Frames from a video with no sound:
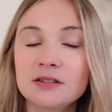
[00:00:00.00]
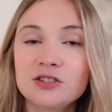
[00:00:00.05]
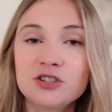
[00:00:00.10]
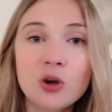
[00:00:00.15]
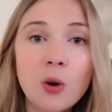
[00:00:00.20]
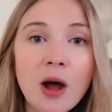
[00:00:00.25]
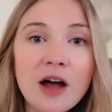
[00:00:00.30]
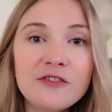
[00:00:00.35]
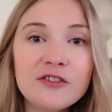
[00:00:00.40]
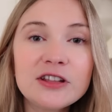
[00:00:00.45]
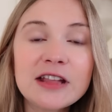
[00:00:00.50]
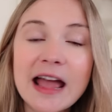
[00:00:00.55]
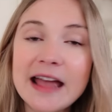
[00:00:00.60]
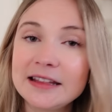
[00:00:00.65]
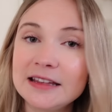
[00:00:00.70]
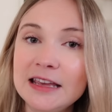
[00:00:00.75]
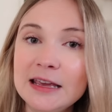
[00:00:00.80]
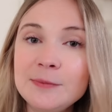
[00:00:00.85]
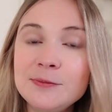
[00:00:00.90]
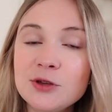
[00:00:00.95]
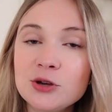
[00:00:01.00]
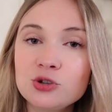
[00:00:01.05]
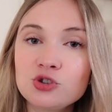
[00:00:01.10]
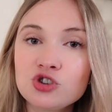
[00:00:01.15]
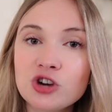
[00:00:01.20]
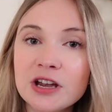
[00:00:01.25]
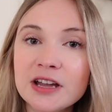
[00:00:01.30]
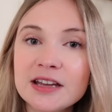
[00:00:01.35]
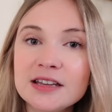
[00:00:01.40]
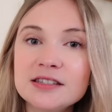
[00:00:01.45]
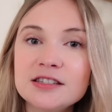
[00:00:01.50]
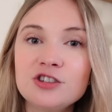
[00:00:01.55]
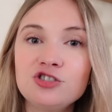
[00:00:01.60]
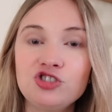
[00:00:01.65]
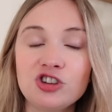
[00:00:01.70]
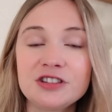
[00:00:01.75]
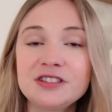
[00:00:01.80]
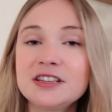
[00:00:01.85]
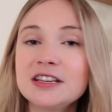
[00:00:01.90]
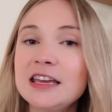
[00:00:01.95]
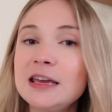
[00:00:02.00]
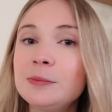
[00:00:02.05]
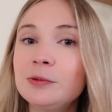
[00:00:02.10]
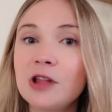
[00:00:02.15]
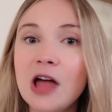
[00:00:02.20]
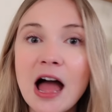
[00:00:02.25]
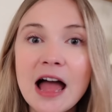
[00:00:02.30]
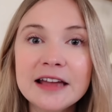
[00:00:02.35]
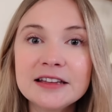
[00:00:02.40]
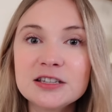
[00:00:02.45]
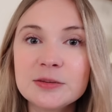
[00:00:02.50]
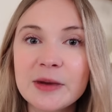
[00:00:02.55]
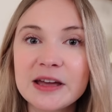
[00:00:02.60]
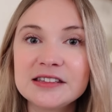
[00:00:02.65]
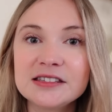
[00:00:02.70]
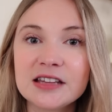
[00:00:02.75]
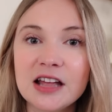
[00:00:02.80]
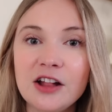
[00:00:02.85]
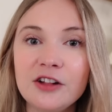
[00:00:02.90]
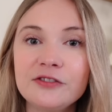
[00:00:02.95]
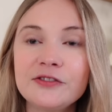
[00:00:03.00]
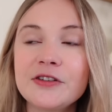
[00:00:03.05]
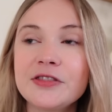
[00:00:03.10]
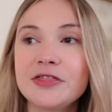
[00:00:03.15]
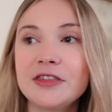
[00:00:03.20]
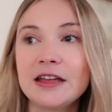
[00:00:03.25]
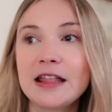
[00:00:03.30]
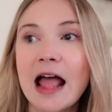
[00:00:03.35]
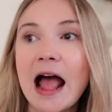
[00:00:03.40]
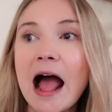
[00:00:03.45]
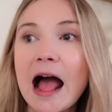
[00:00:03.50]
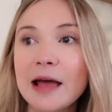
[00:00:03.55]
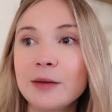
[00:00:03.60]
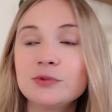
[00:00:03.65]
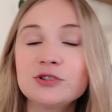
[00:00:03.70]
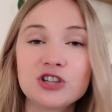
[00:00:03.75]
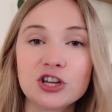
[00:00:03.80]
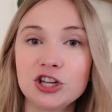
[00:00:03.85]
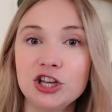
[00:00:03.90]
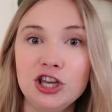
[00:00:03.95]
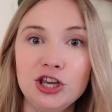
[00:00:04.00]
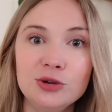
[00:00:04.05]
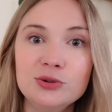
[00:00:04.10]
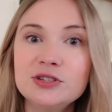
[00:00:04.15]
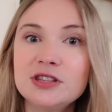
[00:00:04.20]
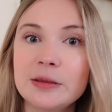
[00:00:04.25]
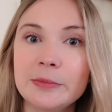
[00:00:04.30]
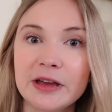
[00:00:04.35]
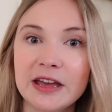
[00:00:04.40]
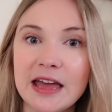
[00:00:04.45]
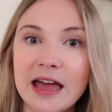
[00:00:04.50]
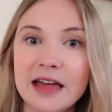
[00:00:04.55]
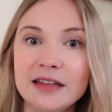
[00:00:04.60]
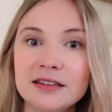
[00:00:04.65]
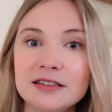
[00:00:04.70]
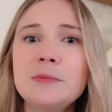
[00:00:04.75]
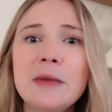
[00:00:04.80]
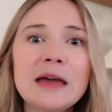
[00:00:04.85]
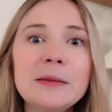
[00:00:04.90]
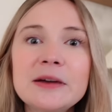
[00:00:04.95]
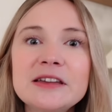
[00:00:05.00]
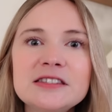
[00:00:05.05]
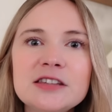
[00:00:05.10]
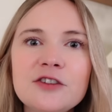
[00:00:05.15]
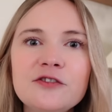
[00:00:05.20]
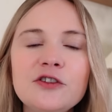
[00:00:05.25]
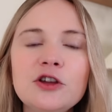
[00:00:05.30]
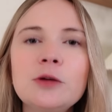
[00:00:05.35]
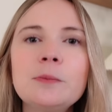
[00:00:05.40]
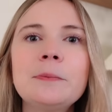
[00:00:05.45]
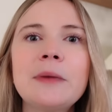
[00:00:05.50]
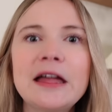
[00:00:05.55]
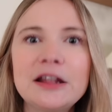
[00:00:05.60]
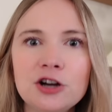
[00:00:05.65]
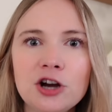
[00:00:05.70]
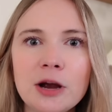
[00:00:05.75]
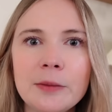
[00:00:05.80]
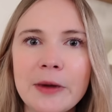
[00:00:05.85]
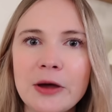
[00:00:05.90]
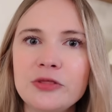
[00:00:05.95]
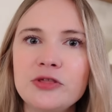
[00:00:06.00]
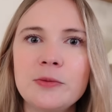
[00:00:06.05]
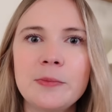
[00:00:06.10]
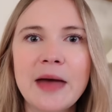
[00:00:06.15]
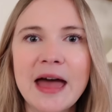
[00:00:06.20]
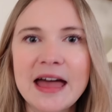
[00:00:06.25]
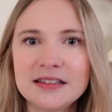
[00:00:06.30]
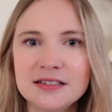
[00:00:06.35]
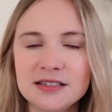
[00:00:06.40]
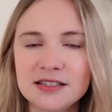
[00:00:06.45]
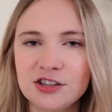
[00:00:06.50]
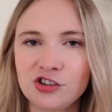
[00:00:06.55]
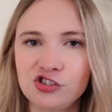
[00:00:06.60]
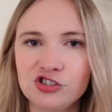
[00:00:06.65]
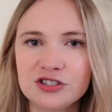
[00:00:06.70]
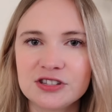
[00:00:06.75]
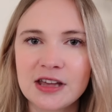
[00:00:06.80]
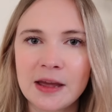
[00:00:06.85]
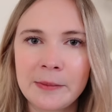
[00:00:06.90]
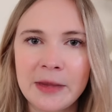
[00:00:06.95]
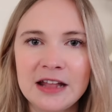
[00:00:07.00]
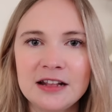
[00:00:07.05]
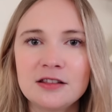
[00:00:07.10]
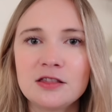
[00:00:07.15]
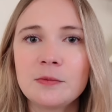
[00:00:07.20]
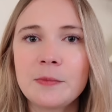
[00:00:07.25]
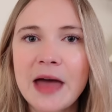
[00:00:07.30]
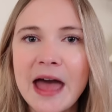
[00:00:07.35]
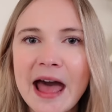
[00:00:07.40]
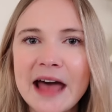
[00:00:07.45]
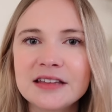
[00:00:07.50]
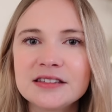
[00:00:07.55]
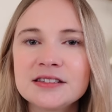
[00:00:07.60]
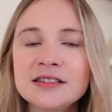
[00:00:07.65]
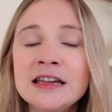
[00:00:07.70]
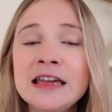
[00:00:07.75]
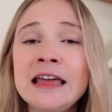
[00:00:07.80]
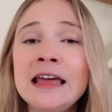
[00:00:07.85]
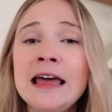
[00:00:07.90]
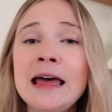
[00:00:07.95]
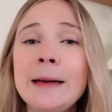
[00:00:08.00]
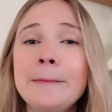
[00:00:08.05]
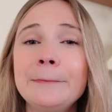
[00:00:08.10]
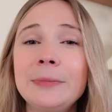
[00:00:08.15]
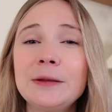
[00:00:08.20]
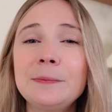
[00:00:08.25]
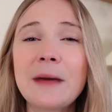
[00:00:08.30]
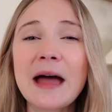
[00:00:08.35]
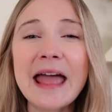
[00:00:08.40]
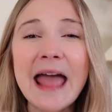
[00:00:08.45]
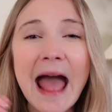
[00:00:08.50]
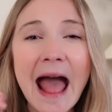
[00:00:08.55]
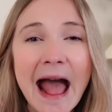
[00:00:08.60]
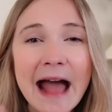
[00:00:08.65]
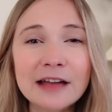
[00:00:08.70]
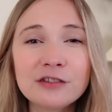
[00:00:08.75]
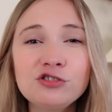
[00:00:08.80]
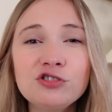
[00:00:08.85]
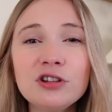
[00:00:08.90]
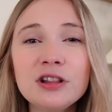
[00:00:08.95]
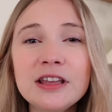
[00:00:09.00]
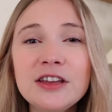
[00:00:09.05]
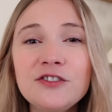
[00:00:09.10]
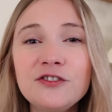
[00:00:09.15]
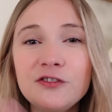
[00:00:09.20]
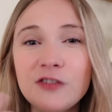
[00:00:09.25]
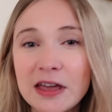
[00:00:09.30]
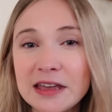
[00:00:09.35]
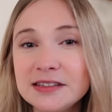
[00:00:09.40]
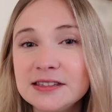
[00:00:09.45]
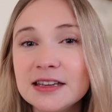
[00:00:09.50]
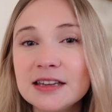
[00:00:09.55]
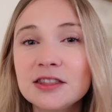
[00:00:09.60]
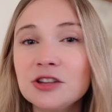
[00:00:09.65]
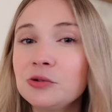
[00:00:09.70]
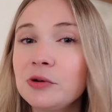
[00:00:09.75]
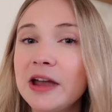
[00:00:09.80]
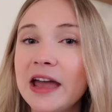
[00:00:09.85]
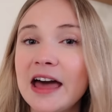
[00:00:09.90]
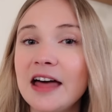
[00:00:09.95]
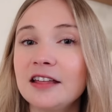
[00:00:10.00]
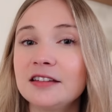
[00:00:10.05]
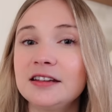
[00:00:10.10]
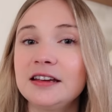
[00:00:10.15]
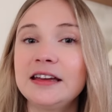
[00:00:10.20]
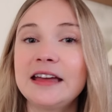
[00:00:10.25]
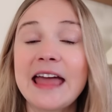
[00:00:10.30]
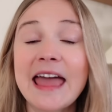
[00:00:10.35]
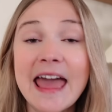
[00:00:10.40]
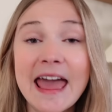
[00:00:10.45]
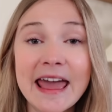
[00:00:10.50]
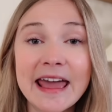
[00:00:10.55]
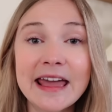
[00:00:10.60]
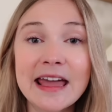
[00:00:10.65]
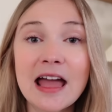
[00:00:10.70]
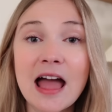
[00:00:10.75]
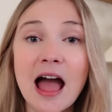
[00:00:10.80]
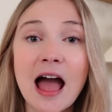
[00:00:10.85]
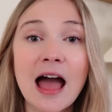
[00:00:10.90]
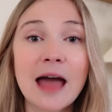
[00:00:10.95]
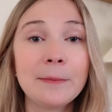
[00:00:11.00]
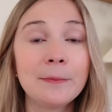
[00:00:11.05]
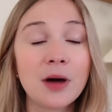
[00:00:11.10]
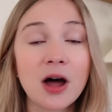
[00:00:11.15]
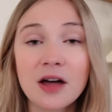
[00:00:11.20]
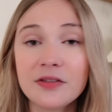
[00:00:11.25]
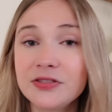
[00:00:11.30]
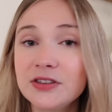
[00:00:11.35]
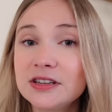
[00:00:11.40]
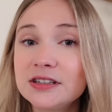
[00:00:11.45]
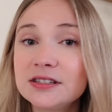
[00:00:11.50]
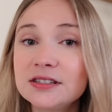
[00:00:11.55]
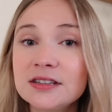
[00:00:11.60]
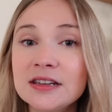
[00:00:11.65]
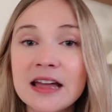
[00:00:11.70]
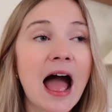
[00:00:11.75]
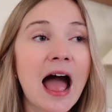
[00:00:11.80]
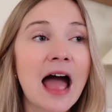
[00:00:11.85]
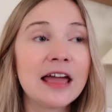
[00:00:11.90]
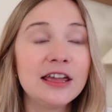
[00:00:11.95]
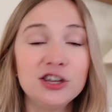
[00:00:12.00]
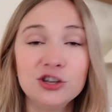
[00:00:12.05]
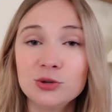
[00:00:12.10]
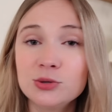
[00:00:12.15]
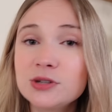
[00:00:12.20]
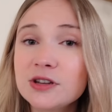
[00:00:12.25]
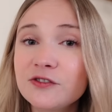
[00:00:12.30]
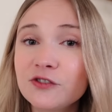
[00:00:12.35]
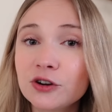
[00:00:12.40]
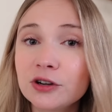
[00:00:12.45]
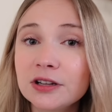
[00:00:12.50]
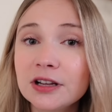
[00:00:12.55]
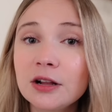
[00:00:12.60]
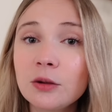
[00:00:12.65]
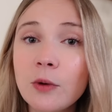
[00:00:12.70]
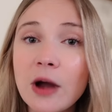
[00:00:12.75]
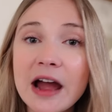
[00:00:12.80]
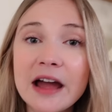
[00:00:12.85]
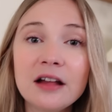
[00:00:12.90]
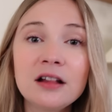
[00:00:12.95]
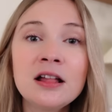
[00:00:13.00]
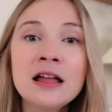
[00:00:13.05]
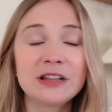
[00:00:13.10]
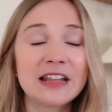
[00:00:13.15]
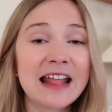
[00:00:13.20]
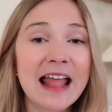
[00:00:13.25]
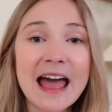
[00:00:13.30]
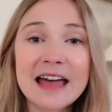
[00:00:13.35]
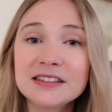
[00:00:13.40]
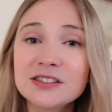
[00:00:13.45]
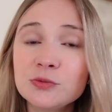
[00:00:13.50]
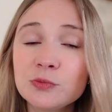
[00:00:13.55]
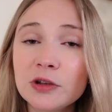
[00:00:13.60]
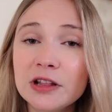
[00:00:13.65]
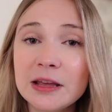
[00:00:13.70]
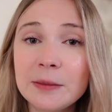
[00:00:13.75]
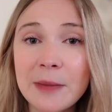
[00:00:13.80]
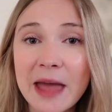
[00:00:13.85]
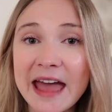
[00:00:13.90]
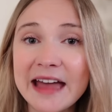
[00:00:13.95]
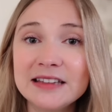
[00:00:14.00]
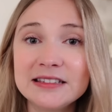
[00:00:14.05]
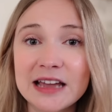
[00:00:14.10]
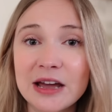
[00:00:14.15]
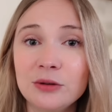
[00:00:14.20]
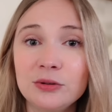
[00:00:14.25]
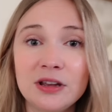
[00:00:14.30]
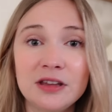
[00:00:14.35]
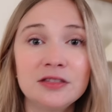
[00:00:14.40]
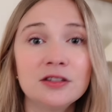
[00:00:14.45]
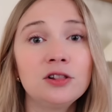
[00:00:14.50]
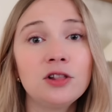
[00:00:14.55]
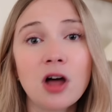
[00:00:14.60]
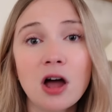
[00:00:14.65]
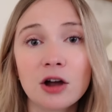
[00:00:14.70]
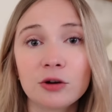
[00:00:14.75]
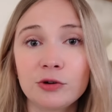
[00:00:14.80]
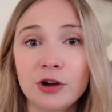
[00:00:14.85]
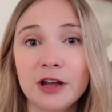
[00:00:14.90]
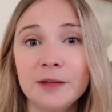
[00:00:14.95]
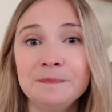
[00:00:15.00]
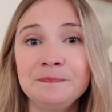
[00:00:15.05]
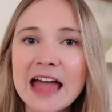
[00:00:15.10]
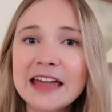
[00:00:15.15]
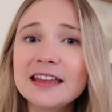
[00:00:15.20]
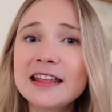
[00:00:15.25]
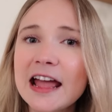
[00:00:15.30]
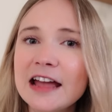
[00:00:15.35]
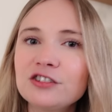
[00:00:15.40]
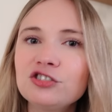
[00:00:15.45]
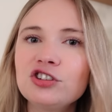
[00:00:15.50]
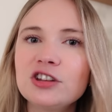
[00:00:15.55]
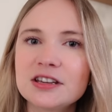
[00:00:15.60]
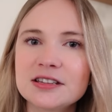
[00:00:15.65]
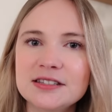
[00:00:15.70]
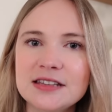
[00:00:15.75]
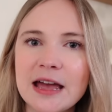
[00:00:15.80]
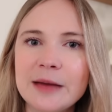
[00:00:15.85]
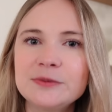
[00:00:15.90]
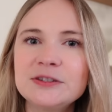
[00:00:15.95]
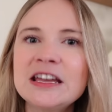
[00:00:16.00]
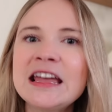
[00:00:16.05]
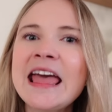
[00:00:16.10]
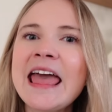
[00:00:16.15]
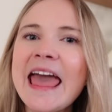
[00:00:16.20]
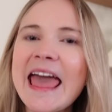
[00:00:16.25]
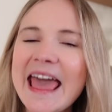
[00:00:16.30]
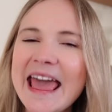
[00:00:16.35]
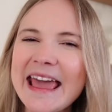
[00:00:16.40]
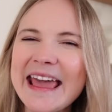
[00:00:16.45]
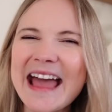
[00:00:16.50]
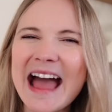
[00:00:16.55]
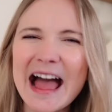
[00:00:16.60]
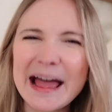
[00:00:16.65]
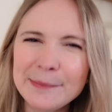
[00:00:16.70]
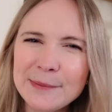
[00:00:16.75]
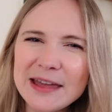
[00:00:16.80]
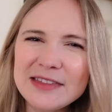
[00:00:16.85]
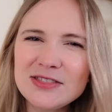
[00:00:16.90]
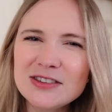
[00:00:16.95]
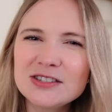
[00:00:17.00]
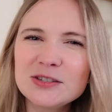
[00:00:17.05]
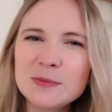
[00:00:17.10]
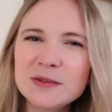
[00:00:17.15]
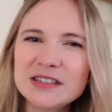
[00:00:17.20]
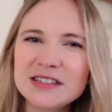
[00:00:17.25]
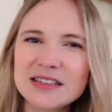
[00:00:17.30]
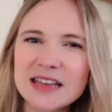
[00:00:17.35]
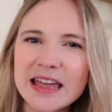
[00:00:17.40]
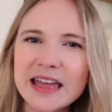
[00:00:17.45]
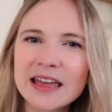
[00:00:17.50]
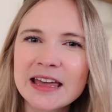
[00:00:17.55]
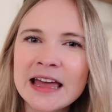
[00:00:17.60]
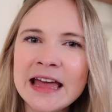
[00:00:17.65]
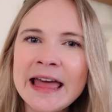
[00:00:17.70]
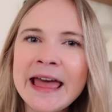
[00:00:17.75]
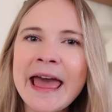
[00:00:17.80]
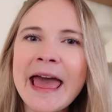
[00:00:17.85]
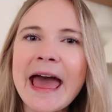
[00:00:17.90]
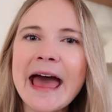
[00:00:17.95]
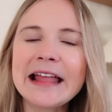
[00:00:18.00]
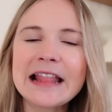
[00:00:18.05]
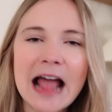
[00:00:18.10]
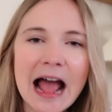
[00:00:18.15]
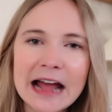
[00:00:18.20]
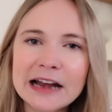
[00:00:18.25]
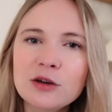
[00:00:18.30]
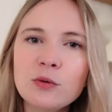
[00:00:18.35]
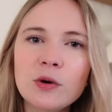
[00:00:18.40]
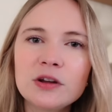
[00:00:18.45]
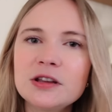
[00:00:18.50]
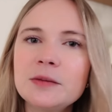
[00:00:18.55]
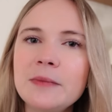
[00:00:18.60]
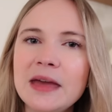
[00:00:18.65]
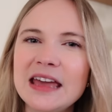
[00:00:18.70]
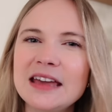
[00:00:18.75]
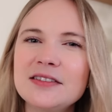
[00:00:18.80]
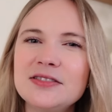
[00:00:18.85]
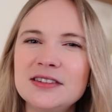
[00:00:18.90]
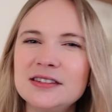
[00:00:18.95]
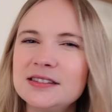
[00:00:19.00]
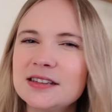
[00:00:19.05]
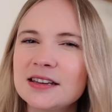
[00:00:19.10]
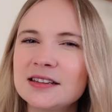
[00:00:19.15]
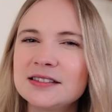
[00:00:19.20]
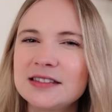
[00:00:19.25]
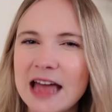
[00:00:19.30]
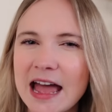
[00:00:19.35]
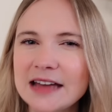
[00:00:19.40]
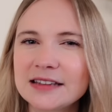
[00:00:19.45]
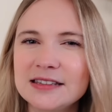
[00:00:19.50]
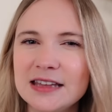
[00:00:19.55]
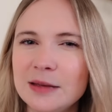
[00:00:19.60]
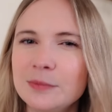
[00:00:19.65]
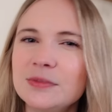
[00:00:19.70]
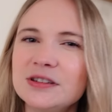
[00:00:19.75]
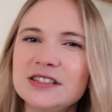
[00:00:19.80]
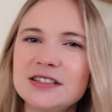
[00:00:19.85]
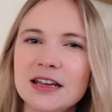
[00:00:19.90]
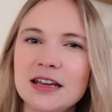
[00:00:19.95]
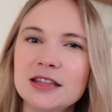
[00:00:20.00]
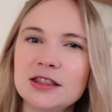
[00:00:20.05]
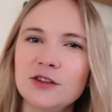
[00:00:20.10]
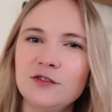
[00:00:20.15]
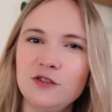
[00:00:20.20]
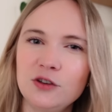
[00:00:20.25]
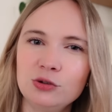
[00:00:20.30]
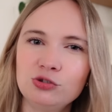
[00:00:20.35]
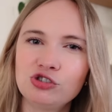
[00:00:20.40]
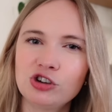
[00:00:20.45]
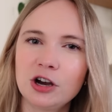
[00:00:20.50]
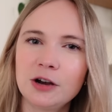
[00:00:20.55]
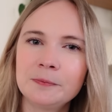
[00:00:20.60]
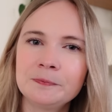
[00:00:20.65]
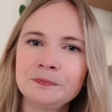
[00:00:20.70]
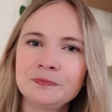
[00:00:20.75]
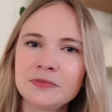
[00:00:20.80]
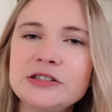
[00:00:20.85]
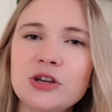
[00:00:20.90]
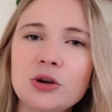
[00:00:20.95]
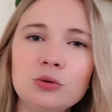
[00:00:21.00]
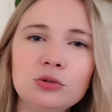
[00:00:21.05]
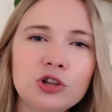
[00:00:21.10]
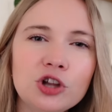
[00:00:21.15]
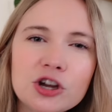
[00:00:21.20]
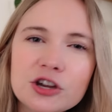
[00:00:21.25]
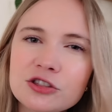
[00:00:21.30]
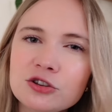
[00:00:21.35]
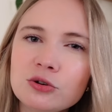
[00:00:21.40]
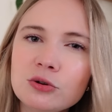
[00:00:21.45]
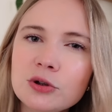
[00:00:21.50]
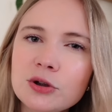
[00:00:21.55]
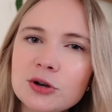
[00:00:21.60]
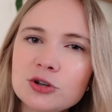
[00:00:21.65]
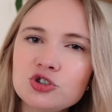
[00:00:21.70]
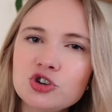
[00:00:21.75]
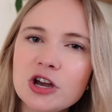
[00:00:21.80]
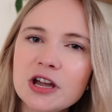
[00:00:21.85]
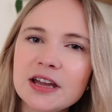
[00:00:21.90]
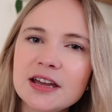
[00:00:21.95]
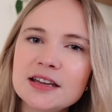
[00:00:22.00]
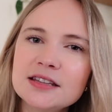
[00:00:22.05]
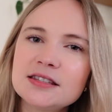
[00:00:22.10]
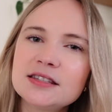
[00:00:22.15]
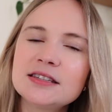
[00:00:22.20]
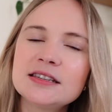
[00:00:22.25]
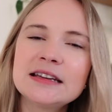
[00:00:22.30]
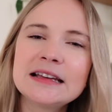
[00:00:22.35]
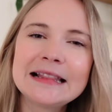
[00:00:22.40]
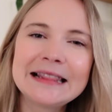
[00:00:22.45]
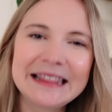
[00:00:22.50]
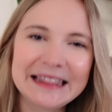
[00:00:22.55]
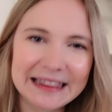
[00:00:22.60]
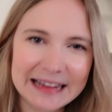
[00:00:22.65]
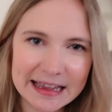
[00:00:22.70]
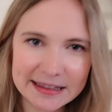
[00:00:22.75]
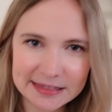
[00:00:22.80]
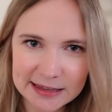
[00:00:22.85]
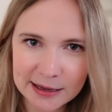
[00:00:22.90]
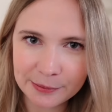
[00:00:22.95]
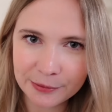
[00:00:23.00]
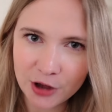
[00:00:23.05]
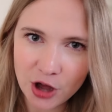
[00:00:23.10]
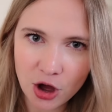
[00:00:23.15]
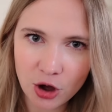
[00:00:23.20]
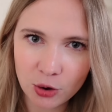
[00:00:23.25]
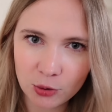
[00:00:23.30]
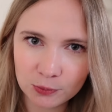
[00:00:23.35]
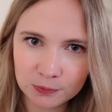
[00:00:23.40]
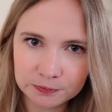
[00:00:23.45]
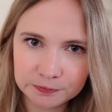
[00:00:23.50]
So often I'd keep those trinkets just to keep lying to myself that I was going to use them again, to make myself feel better about the bad decisions I made in the past. But by actually facing the reality, hey, I bought this, I used it for a little while, but it hasn't really panned out in the long run, I can actually accept, hey, I made this mistake and I don't want to make this exact same mistake in the future. So look through your trinkets, let them go.